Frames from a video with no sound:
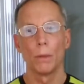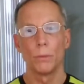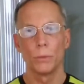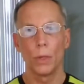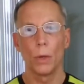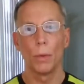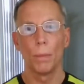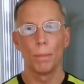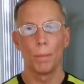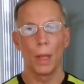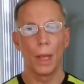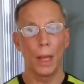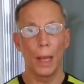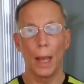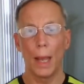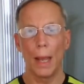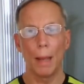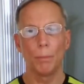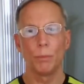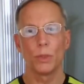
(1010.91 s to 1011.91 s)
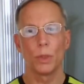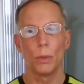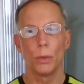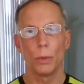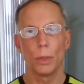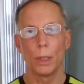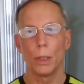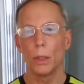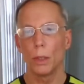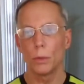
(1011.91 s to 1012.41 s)
So
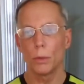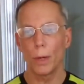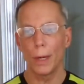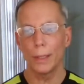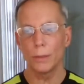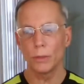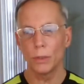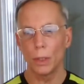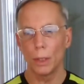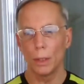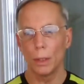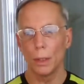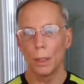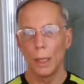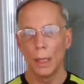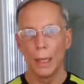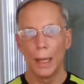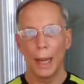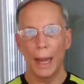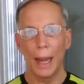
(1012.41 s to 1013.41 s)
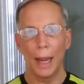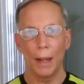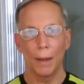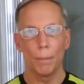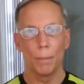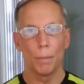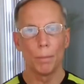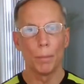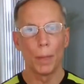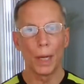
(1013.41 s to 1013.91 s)
absolutely good question.
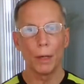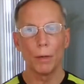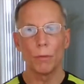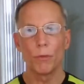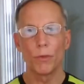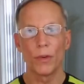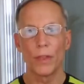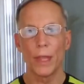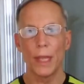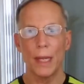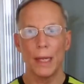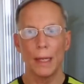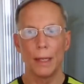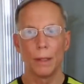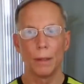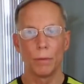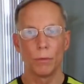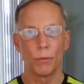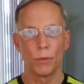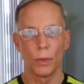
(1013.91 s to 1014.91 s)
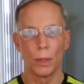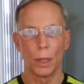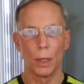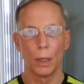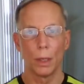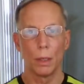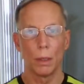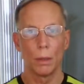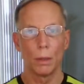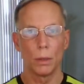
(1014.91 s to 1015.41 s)
And but for the for
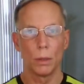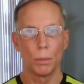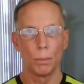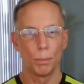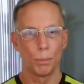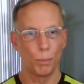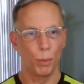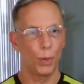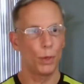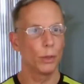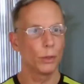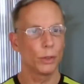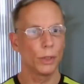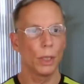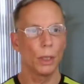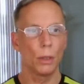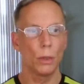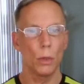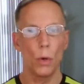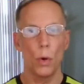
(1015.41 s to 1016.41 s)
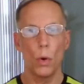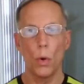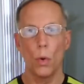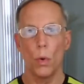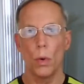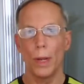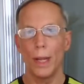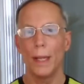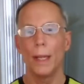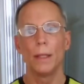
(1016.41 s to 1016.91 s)
the person
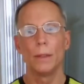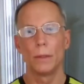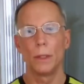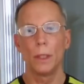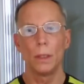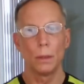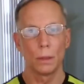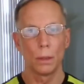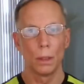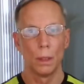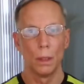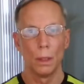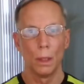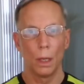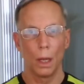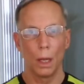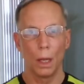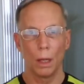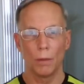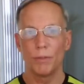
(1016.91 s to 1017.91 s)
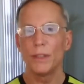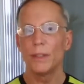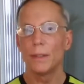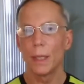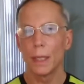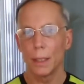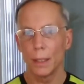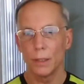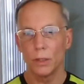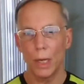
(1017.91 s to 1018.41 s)
who isn't uh,
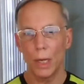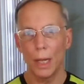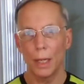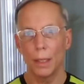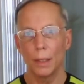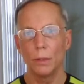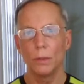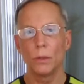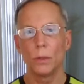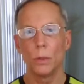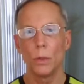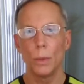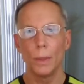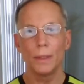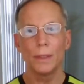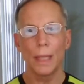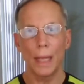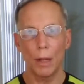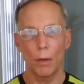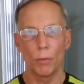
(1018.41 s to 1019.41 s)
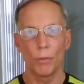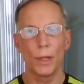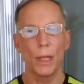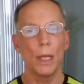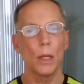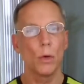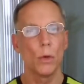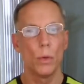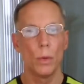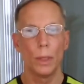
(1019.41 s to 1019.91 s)
physically challenged, who is
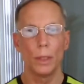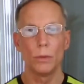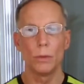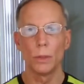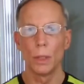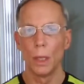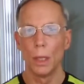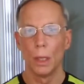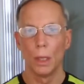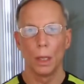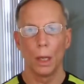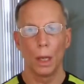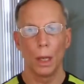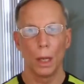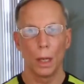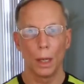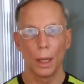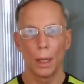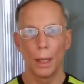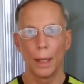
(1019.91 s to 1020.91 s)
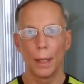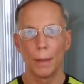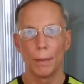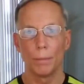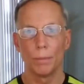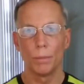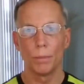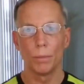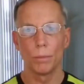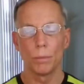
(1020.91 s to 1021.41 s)
healthy, who is uh,
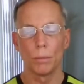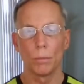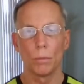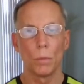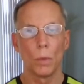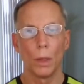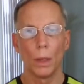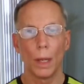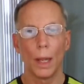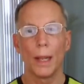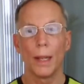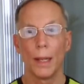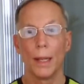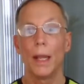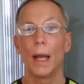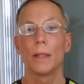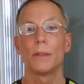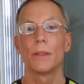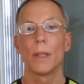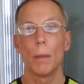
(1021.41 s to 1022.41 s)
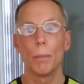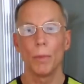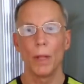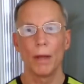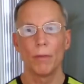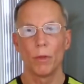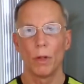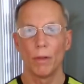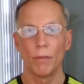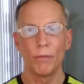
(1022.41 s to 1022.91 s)
got some
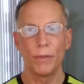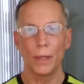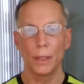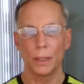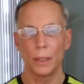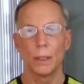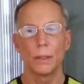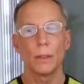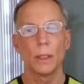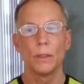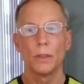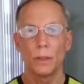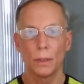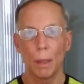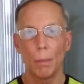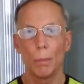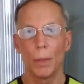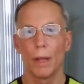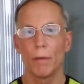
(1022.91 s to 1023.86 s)
level of fitness and some